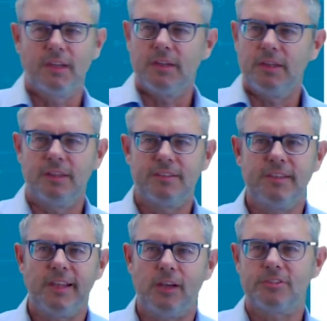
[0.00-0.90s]
is
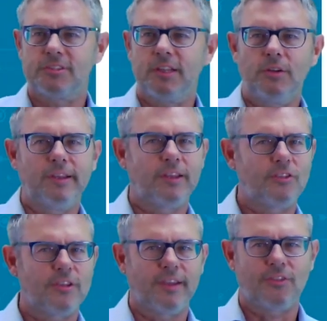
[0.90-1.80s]
now slowly
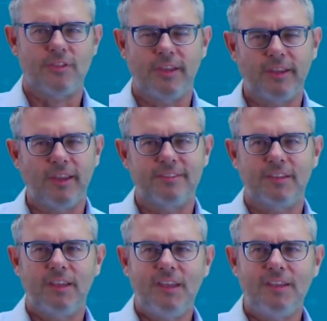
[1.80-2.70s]
exchanged against
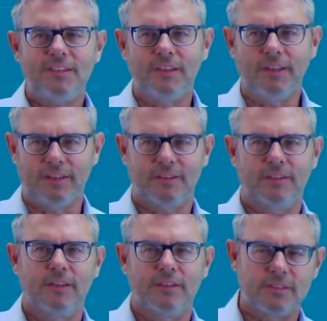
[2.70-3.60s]
Ethernet.
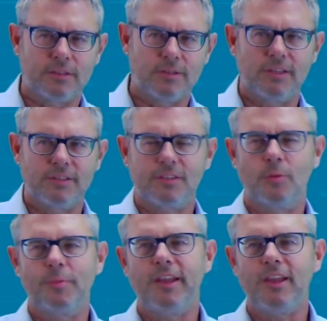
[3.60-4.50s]
So there is a
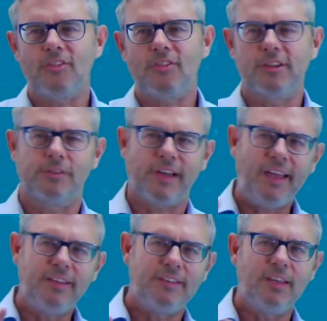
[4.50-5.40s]
combination of
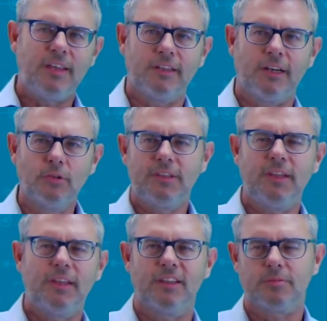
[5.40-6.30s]
IT and
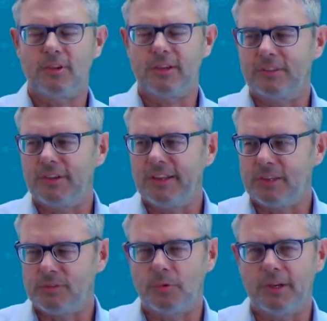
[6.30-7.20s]
OT, as we can read
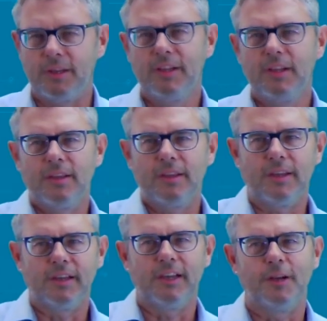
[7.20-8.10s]
everywhere,
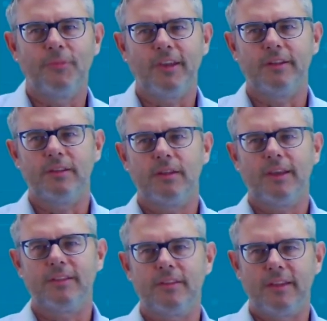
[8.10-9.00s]

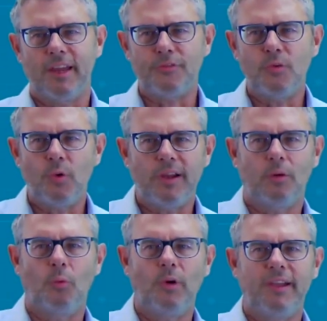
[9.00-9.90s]
and
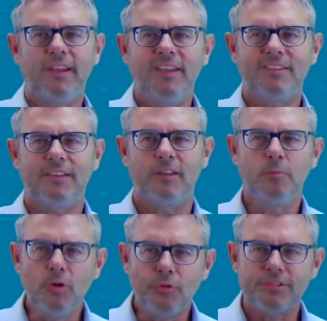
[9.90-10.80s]
everywhere where Ethernet
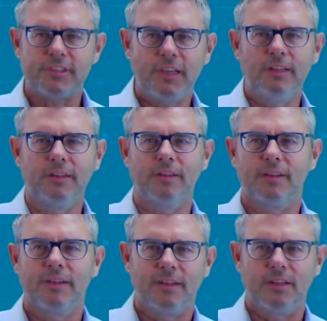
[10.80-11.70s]
moves in,
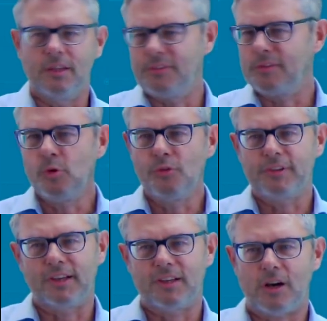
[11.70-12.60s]
if it moves
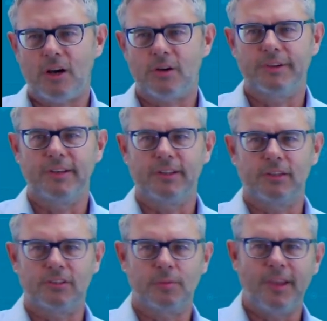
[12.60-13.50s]
in a car or in an
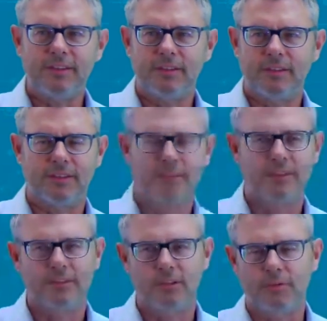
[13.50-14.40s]
automated
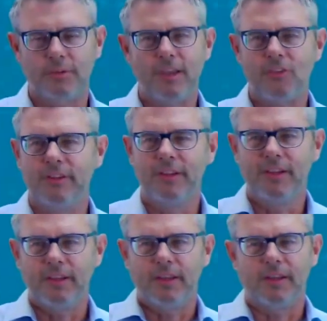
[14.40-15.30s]
situation,
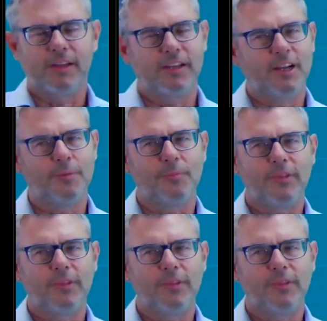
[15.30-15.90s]
when